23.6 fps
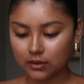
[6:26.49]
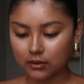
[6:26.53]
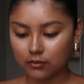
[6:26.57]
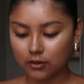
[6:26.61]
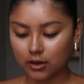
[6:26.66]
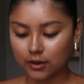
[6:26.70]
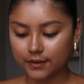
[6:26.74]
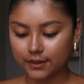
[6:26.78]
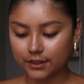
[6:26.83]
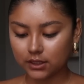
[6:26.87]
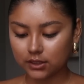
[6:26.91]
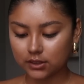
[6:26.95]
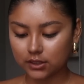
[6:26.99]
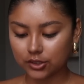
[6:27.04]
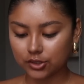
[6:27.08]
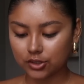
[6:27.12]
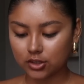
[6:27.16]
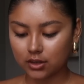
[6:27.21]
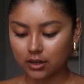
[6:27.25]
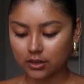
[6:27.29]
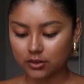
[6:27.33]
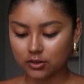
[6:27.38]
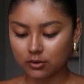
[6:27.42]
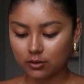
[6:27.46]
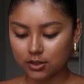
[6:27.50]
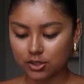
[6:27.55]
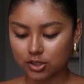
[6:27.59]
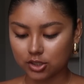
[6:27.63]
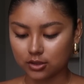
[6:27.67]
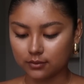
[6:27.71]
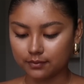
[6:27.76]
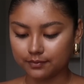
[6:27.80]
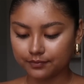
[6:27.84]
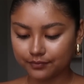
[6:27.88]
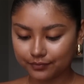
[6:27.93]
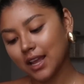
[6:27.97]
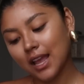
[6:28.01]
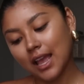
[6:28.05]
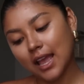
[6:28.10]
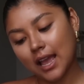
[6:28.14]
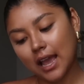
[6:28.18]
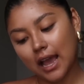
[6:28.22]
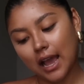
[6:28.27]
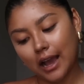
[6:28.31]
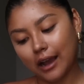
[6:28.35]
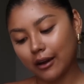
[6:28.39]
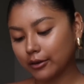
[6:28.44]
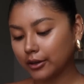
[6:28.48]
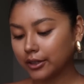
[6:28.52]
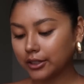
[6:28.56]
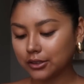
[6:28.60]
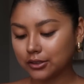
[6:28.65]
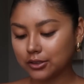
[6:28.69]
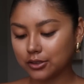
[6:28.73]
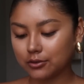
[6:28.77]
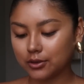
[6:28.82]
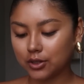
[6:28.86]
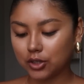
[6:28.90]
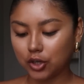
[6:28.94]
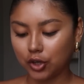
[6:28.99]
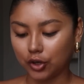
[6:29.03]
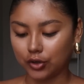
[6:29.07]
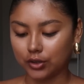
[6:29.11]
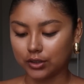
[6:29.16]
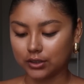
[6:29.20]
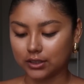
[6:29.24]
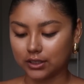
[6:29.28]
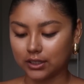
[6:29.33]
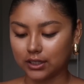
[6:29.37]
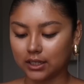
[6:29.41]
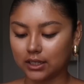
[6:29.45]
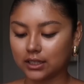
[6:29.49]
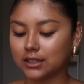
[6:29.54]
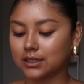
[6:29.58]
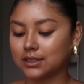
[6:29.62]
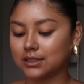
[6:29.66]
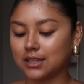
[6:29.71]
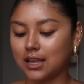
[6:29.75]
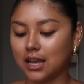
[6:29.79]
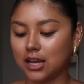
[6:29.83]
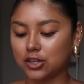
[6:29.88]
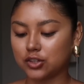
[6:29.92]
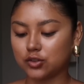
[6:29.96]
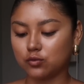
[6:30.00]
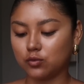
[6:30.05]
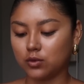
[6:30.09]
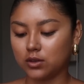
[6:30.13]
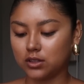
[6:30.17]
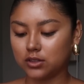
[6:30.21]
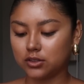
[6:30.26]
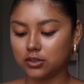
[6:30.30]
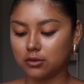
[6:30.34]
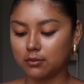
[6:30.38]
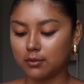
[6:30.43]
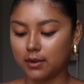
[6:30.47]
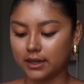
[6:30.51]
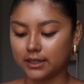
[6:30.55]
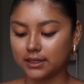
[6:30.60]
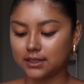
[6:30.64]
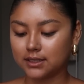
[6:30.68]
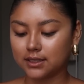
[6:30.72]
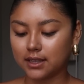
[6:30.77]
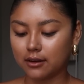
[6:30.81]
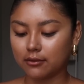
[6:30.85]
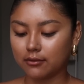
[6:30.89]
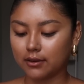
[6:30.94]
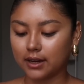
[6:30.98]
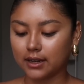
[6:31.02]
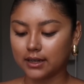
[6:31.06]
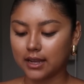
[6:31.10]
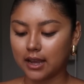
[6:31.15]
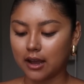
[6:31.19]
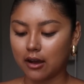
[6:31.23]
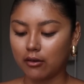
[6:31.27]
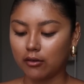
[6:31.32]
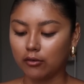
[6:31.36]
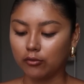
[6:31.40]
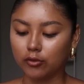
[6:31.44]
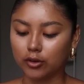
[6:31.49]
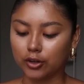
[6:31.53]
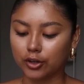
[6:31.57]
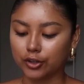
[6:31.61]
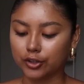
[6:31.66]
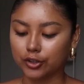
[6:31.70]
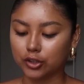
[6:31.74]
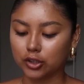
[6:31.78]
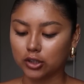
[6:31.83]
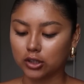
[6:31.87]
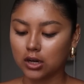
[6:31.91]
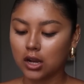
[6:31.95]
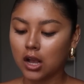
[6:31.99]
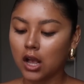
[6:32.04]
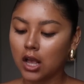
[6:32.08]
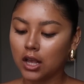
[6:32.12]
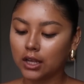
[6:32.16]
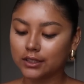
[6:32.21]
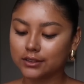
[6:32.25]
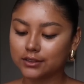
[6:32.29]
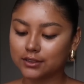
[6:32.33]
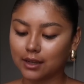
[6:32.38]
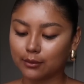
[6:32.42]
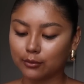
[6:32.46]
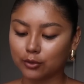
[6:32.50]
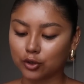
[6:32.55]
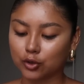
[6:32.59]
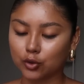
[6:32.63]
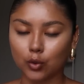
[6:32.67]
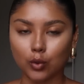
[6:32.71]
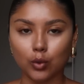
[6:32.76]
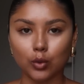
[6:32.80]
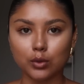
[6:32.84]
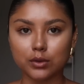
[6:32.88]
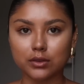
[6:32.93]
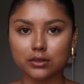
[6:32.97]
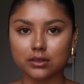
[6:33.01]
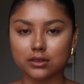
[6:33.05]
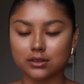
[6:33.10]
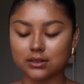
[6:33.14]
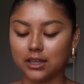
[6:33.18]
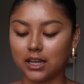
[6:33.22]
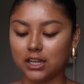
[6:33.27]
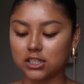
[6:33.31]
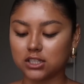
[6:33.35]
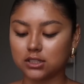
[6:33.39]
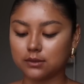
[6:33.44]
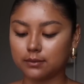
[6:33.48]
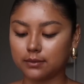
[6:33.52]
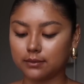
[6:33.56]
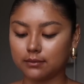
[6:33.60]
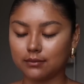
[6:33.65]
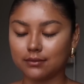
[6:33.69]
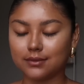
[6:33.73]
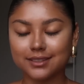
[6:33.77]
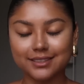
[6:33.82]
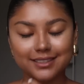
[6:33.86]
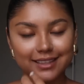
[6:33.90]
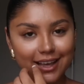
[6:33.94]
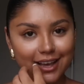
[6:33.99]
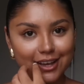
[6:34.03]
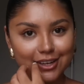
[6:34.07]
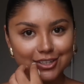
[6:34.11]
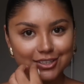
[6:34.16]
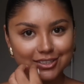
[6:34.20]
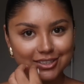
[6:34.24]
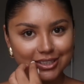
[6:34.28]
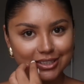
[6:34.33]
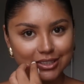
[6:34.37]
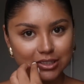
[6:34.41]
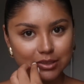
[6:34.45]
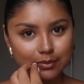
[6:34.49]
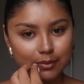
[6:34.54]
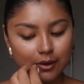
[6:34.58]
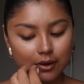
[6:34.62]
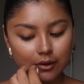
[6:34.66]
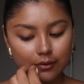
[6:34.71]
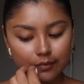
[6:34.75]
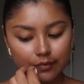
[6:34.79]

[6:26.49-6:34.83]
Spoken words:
Wow, this is such a nice question. How are you doing currently / what is your mindset right now, and what are your summer goals / inspo?